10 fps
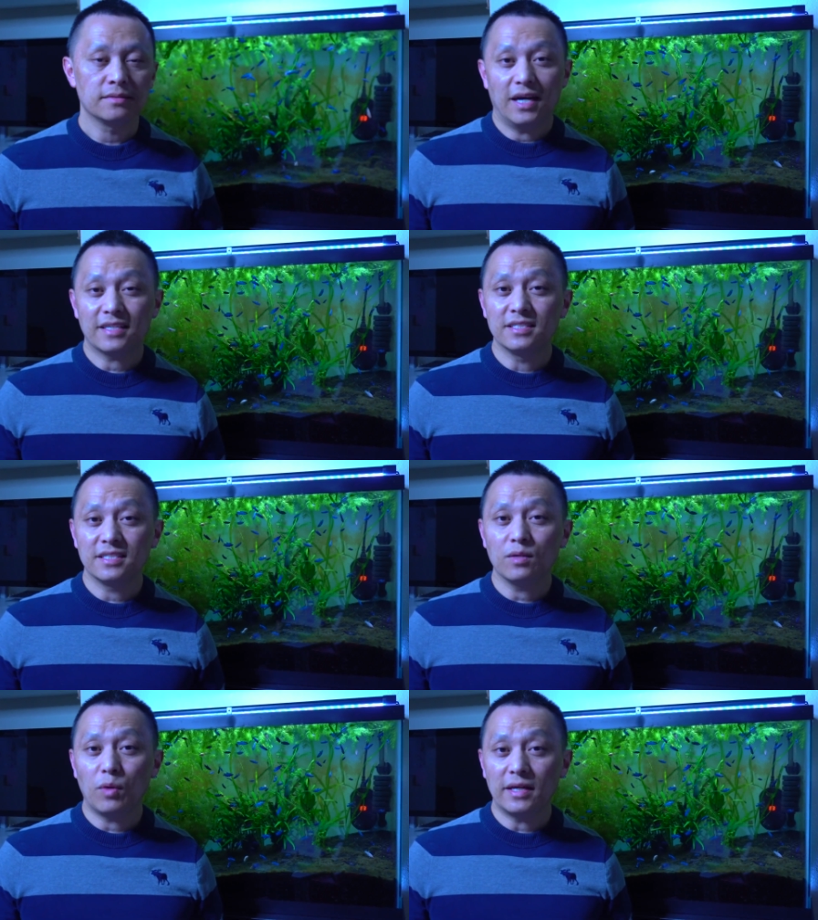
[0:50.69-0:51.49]
I can
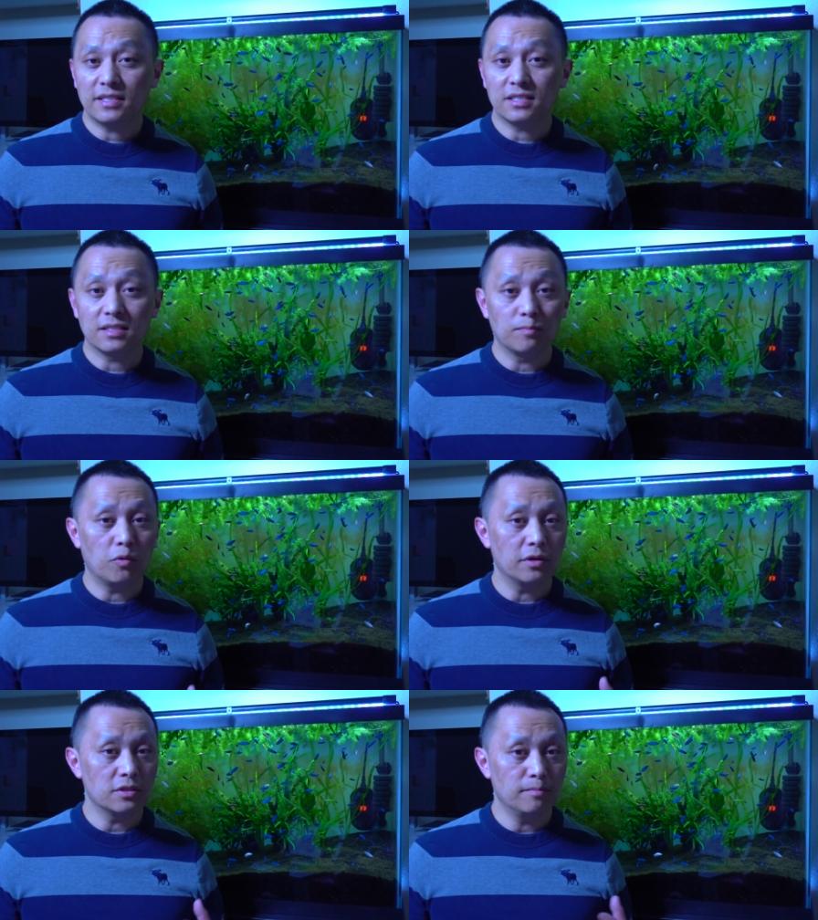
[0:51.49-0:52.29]
see why this is
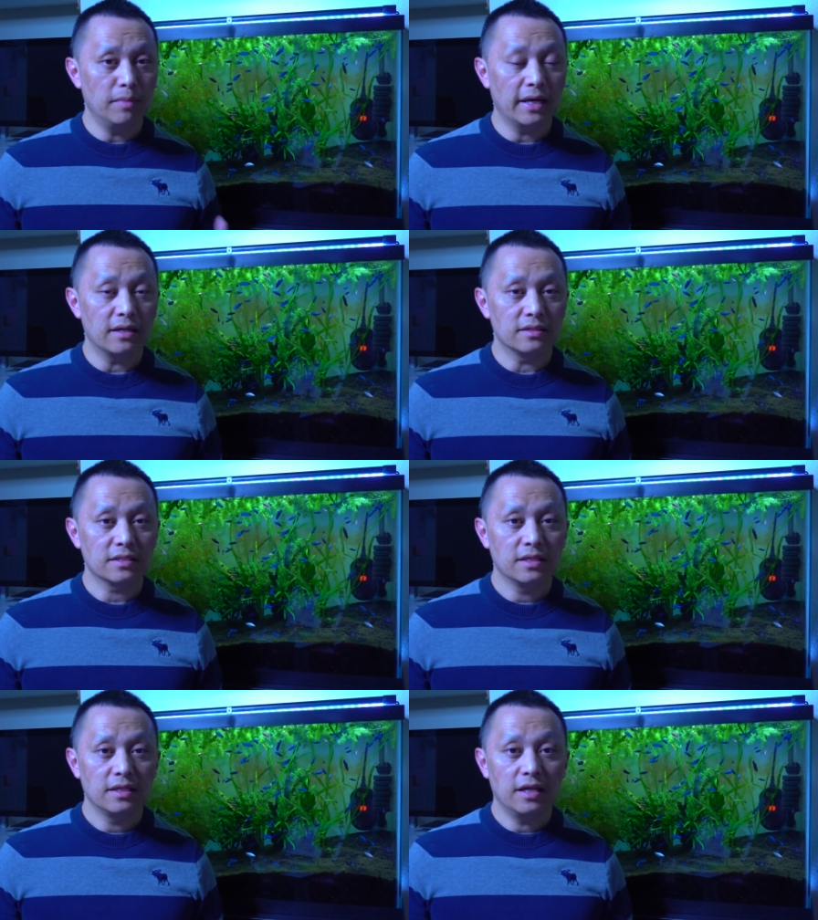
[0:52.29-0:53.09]
important to
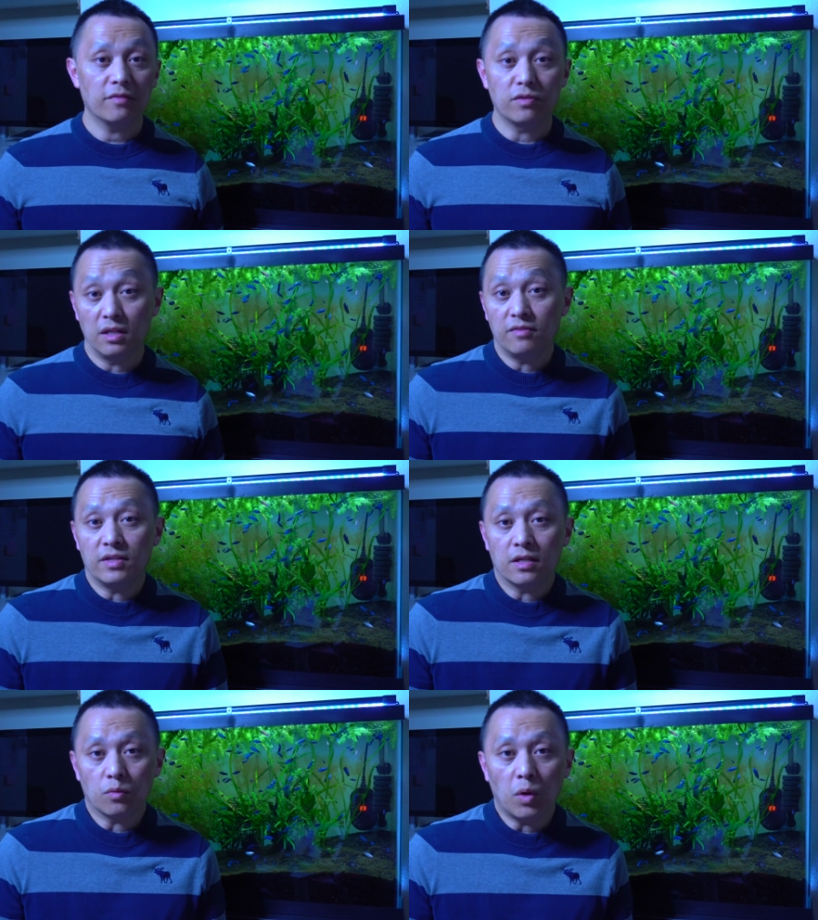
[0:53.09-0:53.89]
bettas if they're
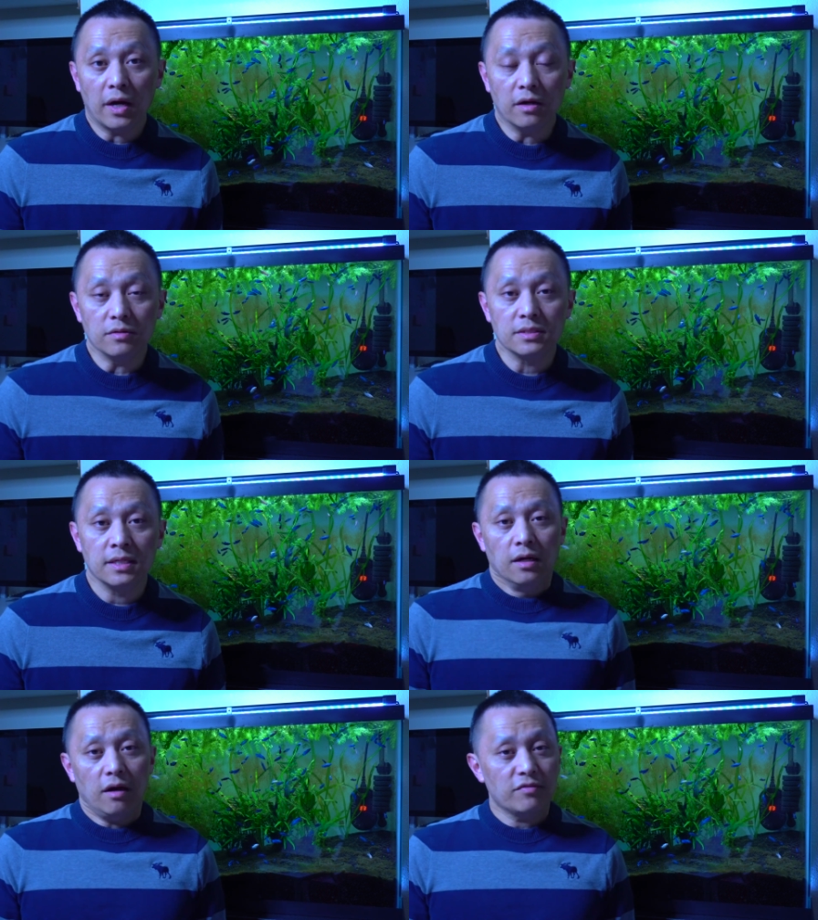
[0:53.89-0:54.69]
living in the wild.
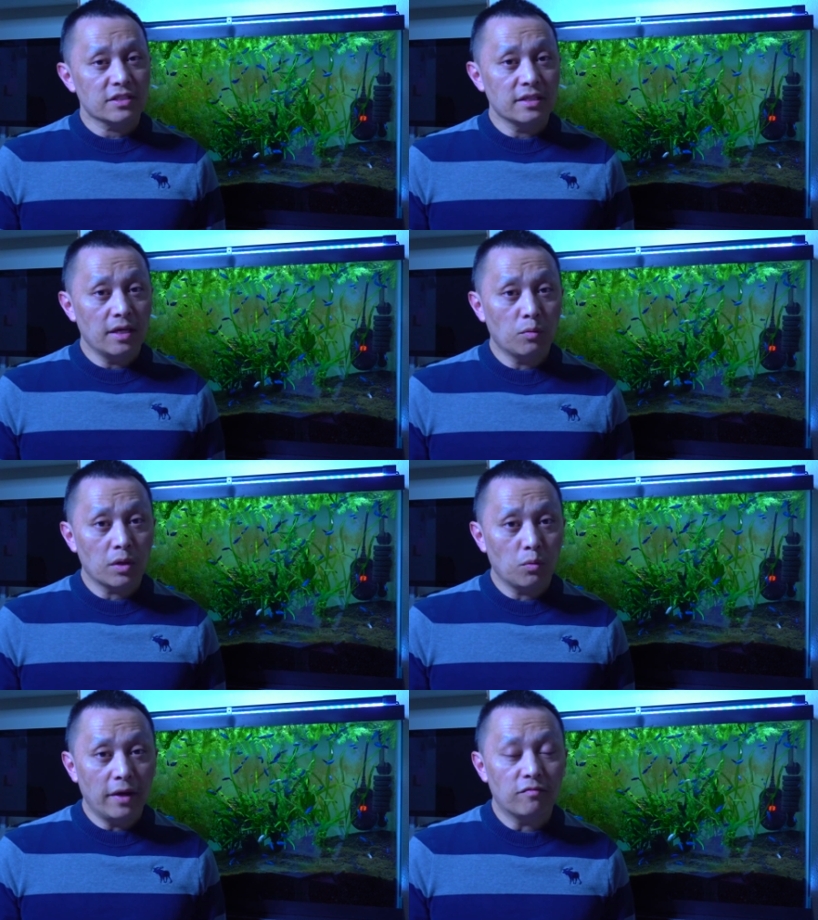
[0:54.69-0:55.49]
Obviously, they
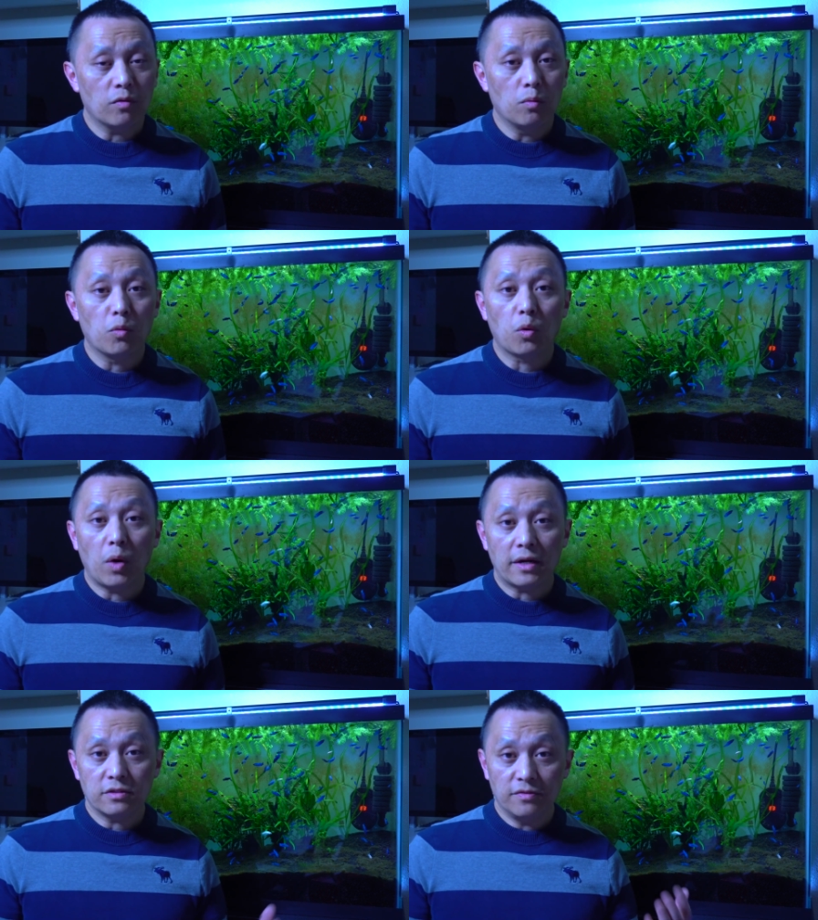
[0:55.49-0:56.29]
want to wait for more
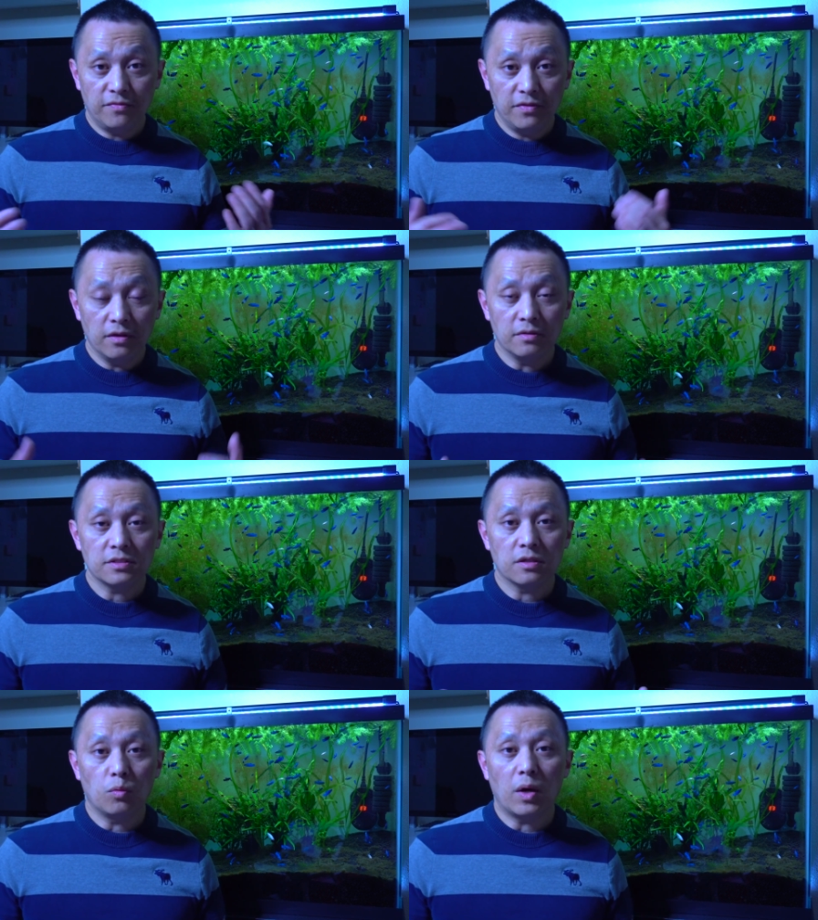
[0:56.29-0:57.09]
water to fill
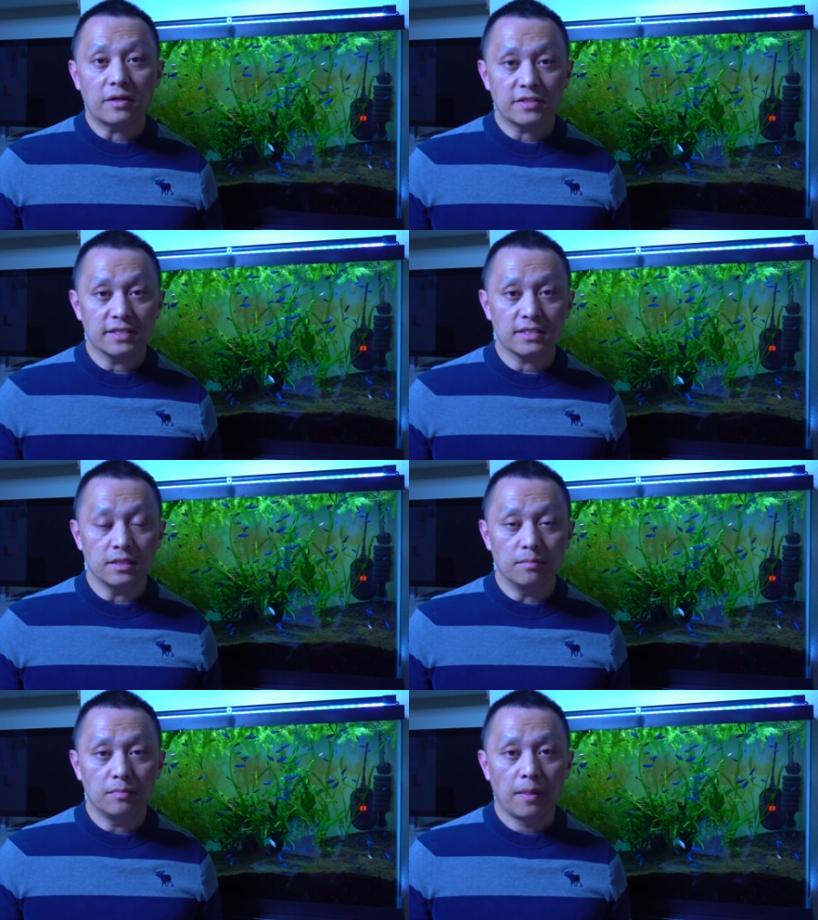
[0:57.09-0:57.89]
into the water
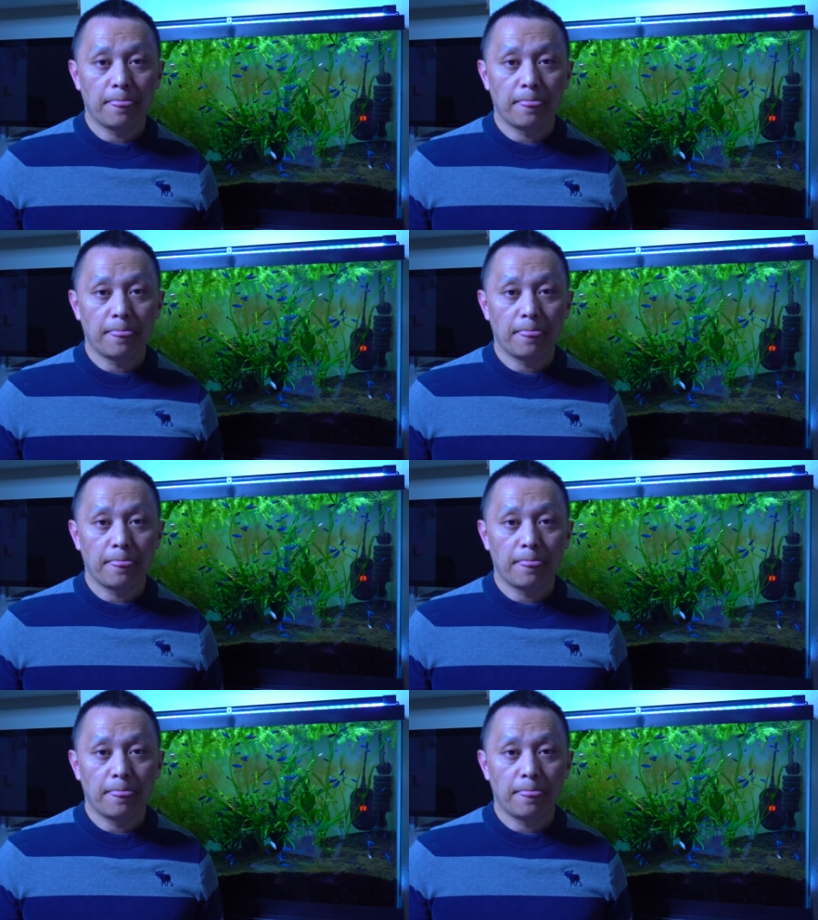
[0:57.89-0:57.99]
system,